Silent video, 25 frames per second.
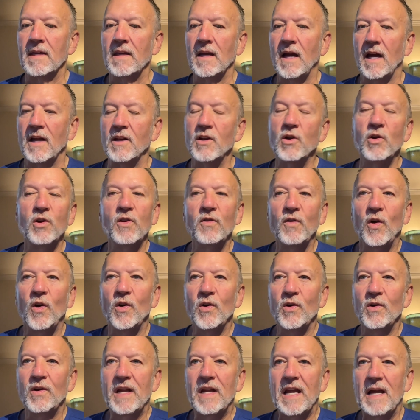I know you've
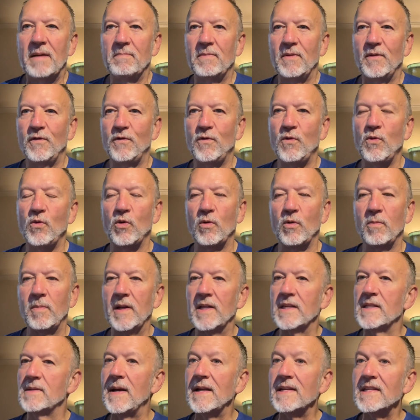heard that before, but
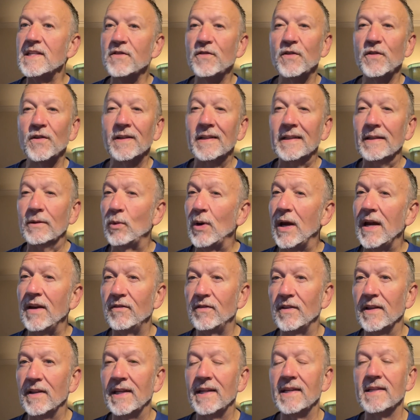it's about different
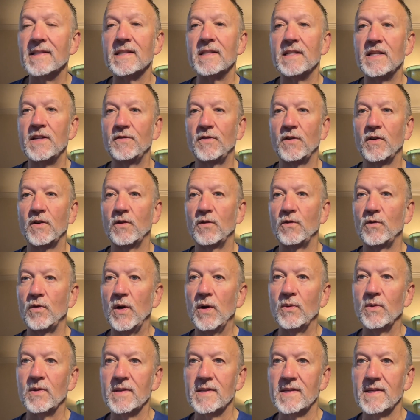wavelengths and different
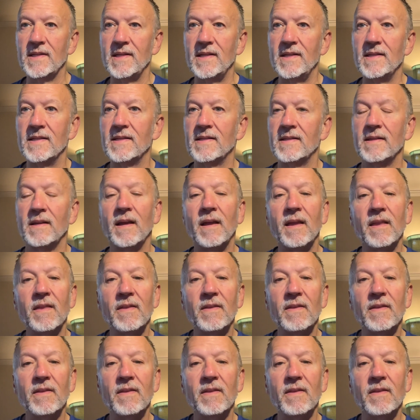frequencies.